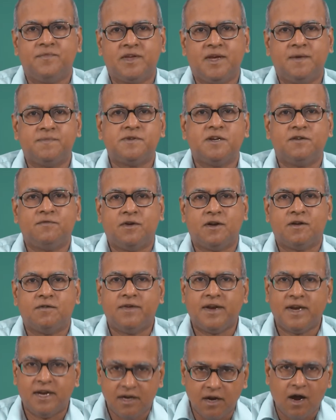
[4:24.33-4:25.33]
keeps it for a
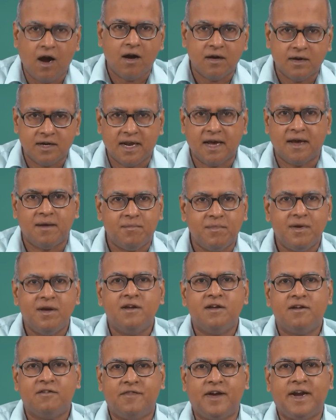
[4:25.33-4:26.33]
very long time
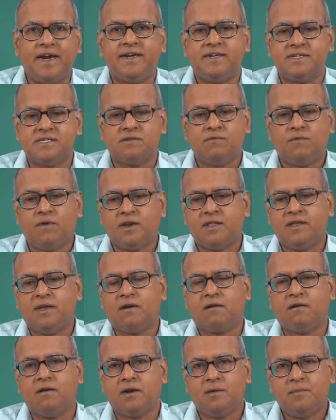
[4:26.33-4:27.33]
waits for the
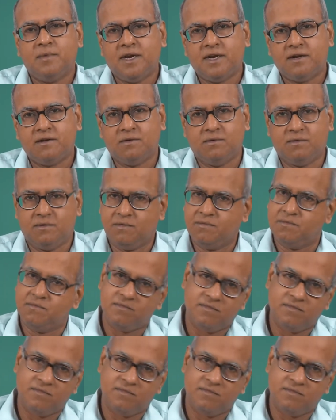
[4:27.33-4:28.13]
economy to,